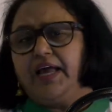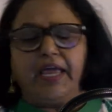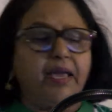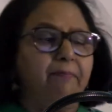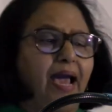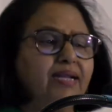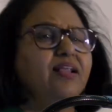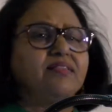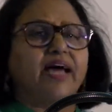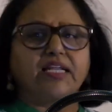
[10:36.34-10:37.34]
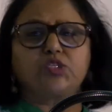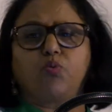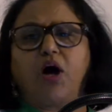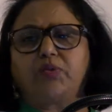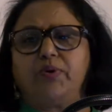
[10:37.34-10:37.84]
Amen. That is
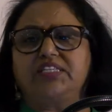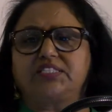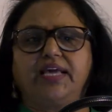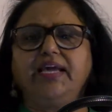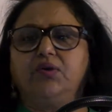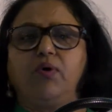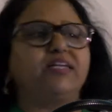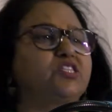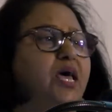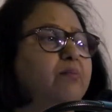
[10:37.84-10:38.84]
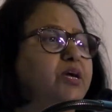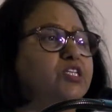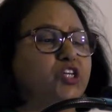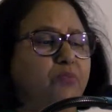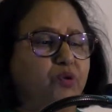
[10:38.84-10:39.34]
what we see in 1 Samuel
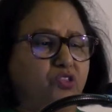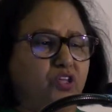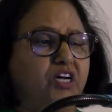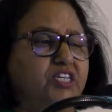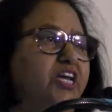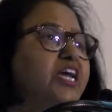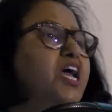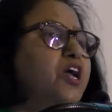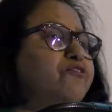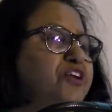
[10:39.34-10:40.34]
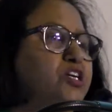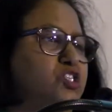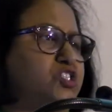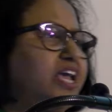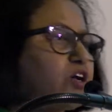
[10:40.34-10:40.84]
chapter 30. If you're
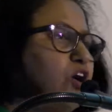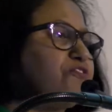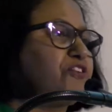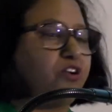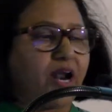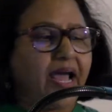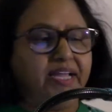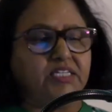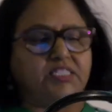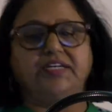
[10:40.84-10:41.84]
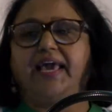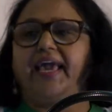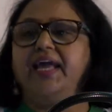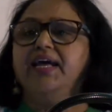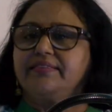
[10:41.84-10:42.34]
sick of crying
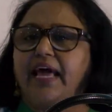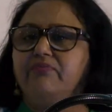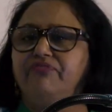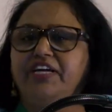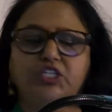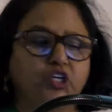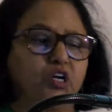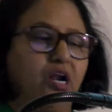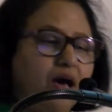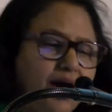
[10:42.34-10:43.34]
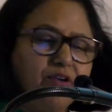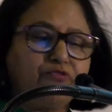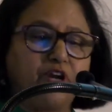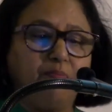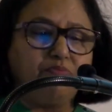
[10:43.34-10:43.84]
today, then we should learn
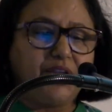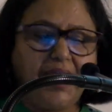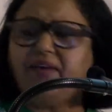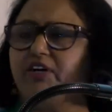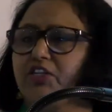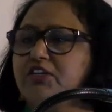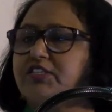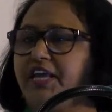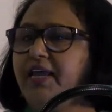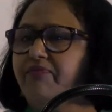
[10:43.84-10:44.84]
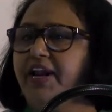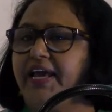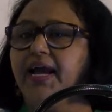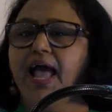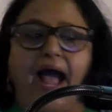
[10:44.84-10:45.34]
from David this
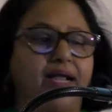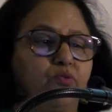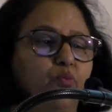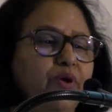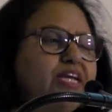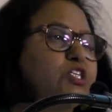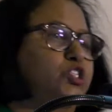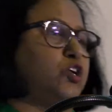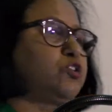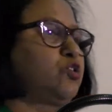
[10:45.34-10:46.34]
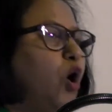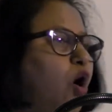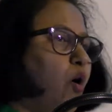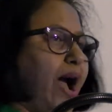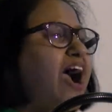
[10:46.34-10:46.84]
evening and we should go
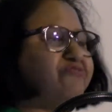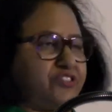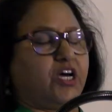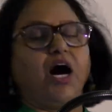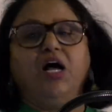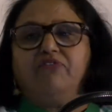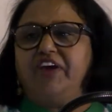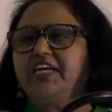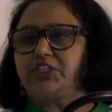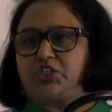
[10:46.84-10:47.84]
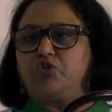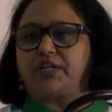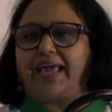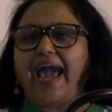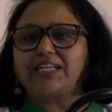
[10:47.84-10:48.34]
after, we should
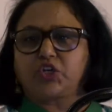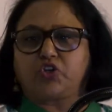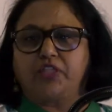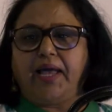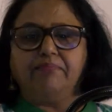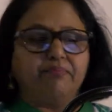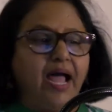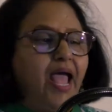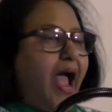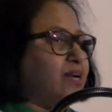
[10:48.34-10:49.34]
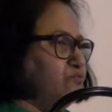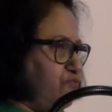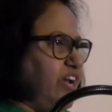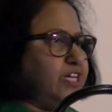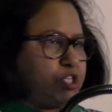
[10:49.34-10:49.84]
catch them and
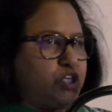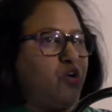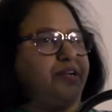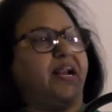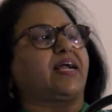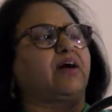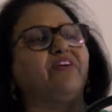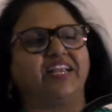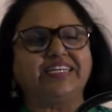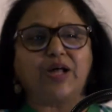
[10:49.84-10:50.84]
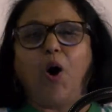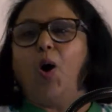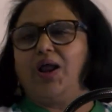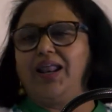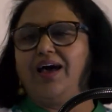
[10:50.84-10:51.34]
we should recover it all.